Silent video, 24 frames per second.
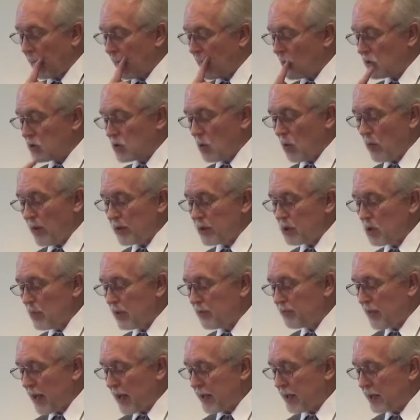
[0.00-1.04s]
So where do we
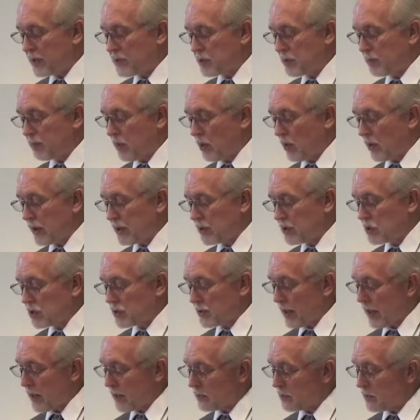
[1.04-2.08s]
find our support and
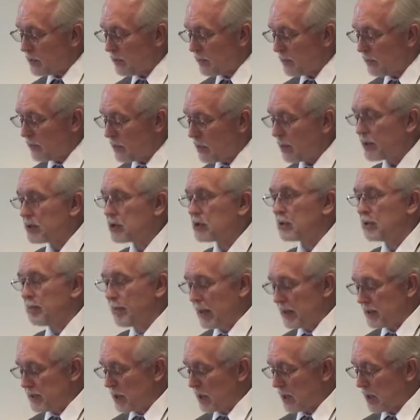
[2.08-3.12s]
strength? There are two
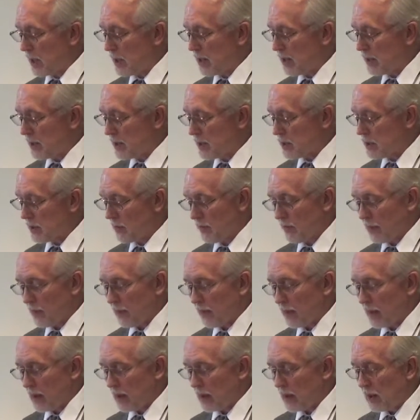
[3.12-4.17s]
basic areas.
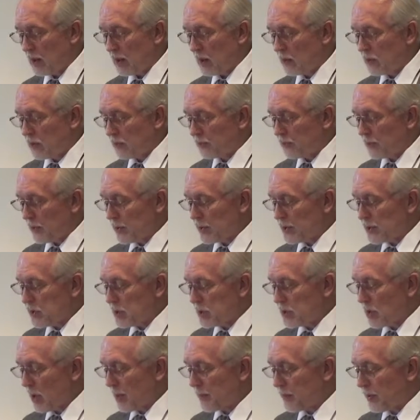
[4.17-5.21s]
The first
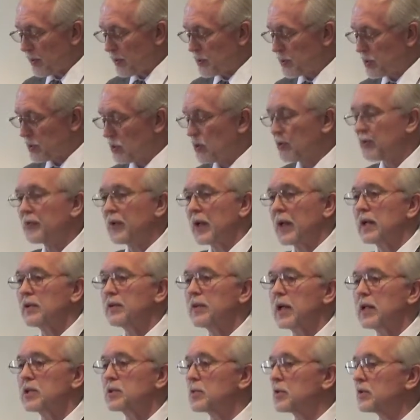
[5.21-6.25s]
is our personal faith,
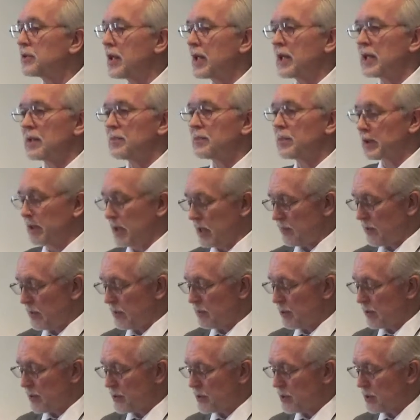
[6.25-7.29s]
as with any believing
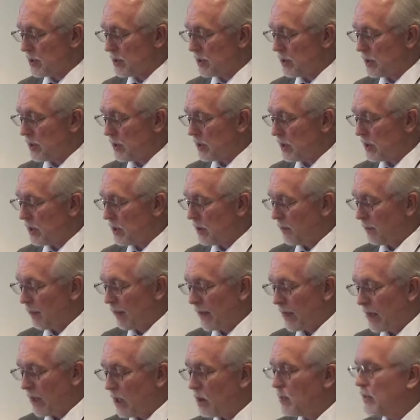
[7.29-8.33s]
person.
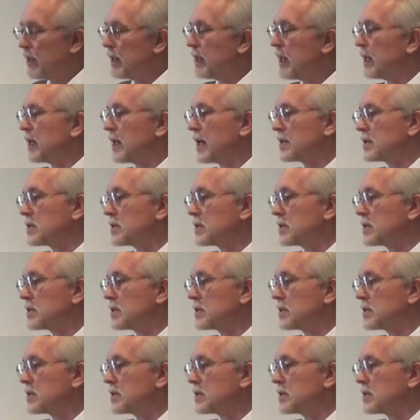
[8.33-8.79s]
We cannot